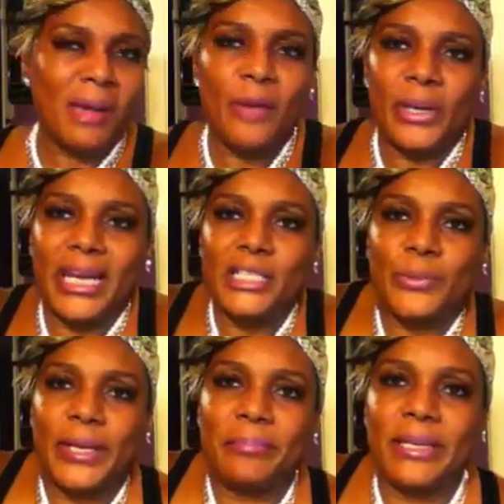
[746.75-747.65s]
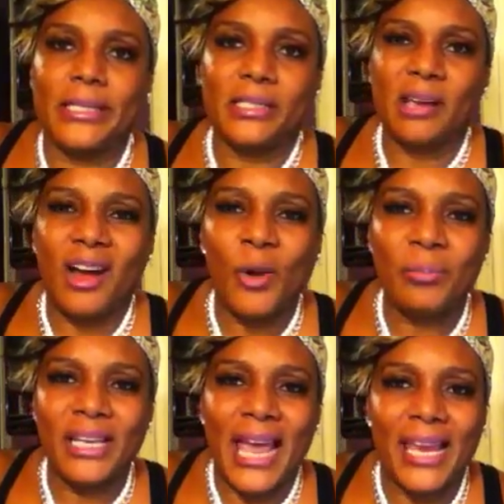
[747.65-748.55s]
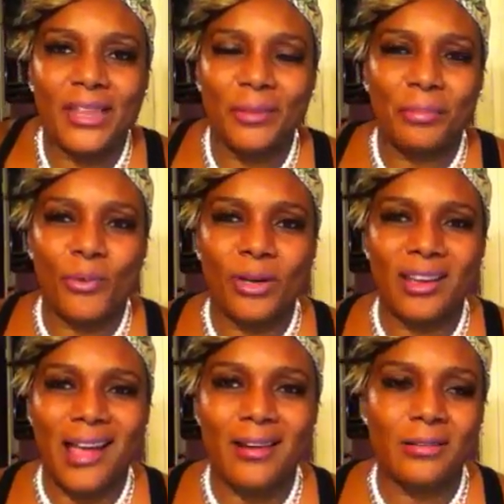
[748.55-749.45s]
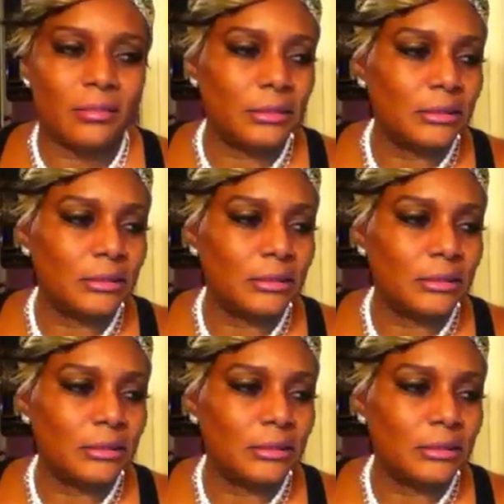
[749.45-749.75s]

I'm already at 12 minutes, so I hope, did I hit the point, y'all?